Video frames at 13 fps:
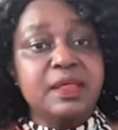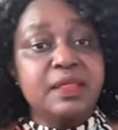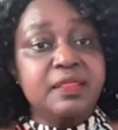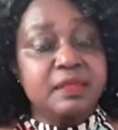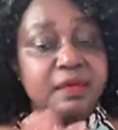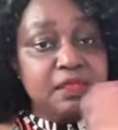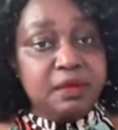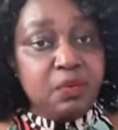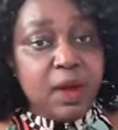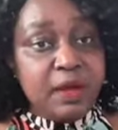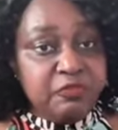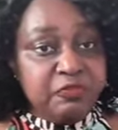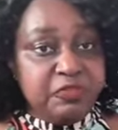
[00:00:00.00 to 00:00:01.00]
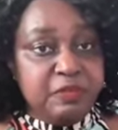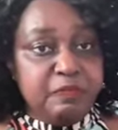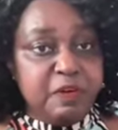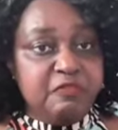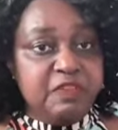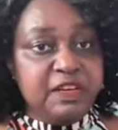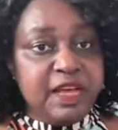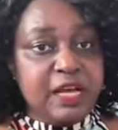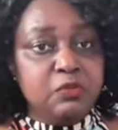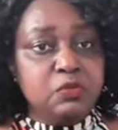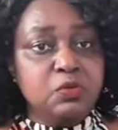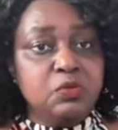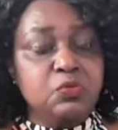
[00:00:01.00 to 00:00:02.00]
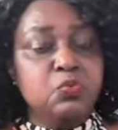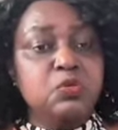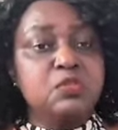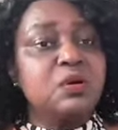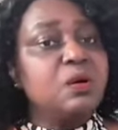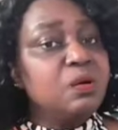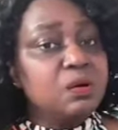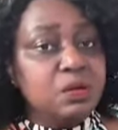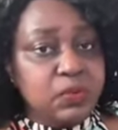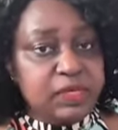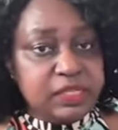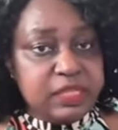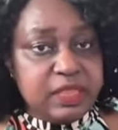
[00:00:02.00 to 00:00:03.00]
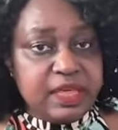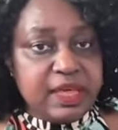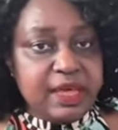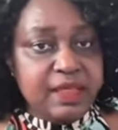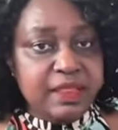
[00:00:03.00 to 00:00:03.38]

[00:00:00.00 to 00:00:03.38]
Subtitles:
the one for the private household was always there.